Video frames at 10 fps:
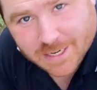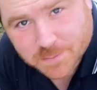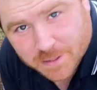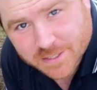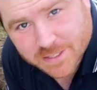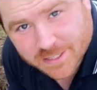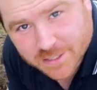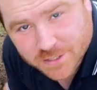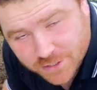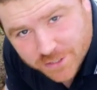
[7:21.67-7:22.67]
next best thing
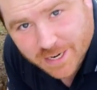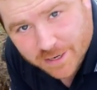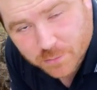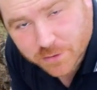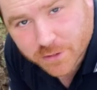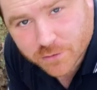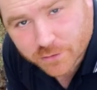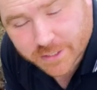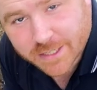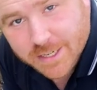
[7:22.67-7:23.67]
is to check with the
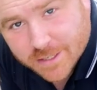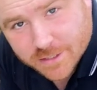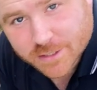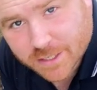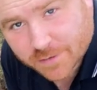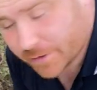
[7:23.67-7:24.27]
tree to see